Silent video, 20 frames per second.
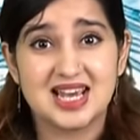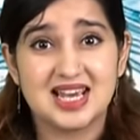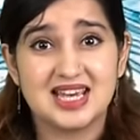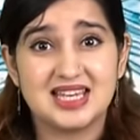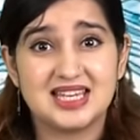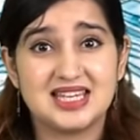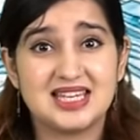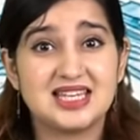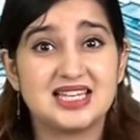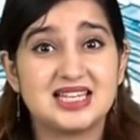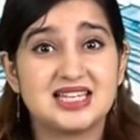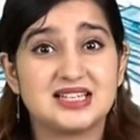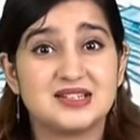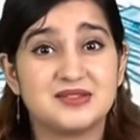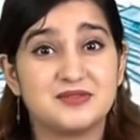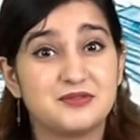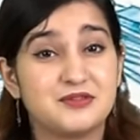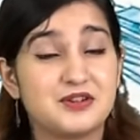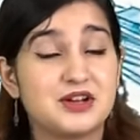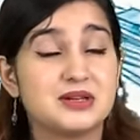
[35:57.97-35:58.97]
He
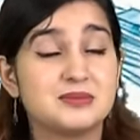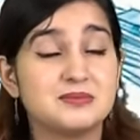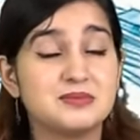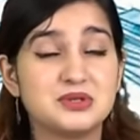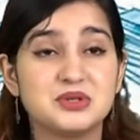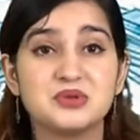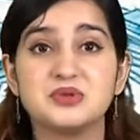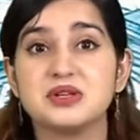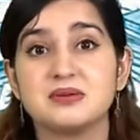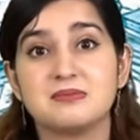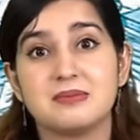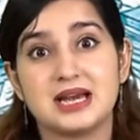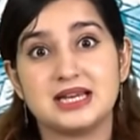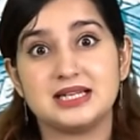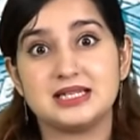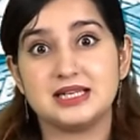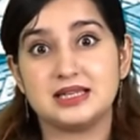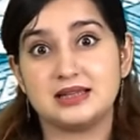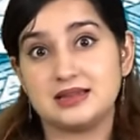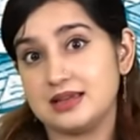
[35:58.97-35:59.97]
confirms to the
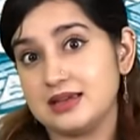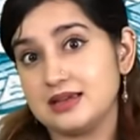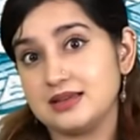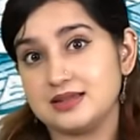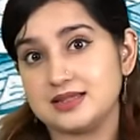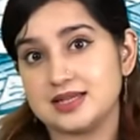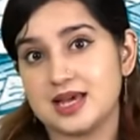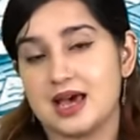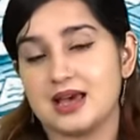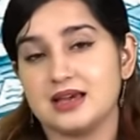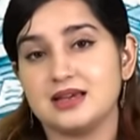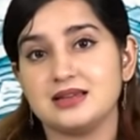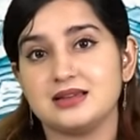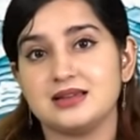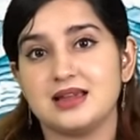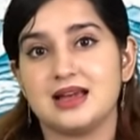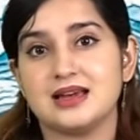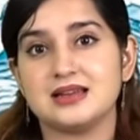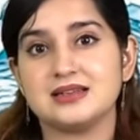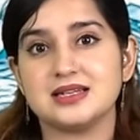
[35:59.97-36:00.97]
mighty think tank
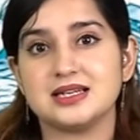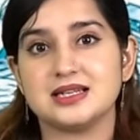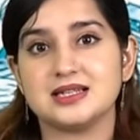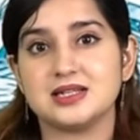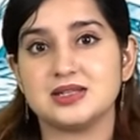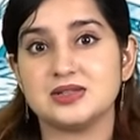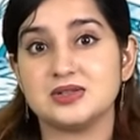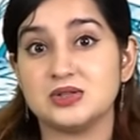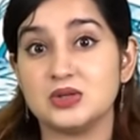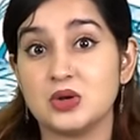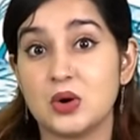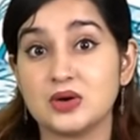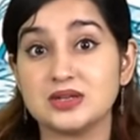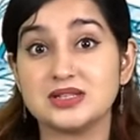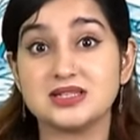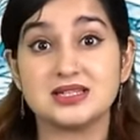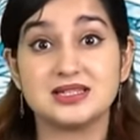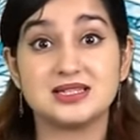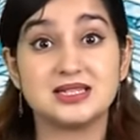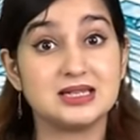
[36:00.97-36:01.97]
that it is
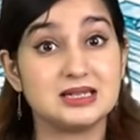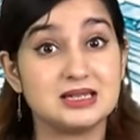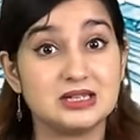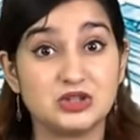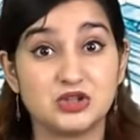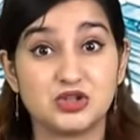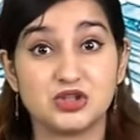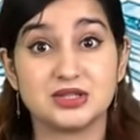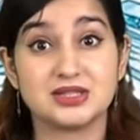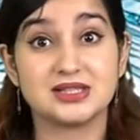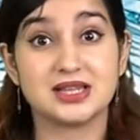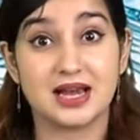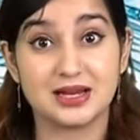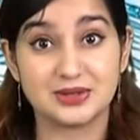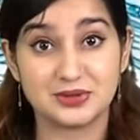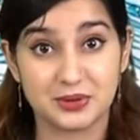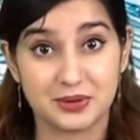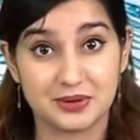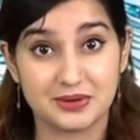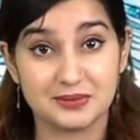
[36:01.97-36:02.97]
not delicious
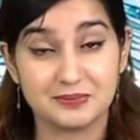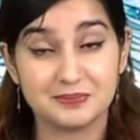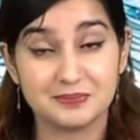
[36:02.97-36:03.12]
at all.